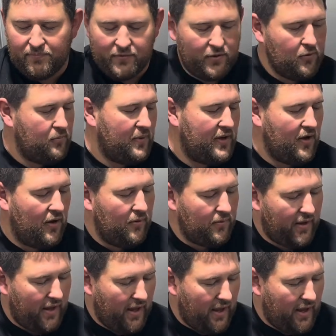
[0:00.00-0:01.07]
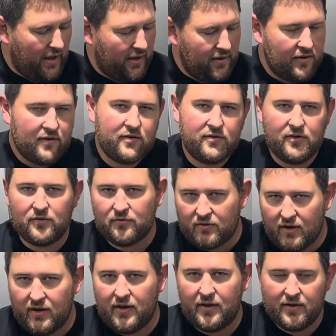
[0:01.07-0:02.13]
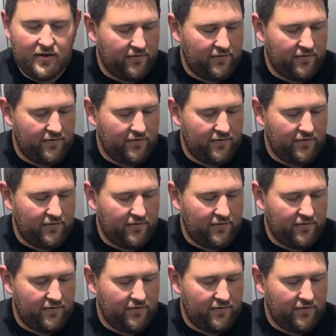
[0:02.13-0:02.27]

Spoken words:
you'd be okay to run,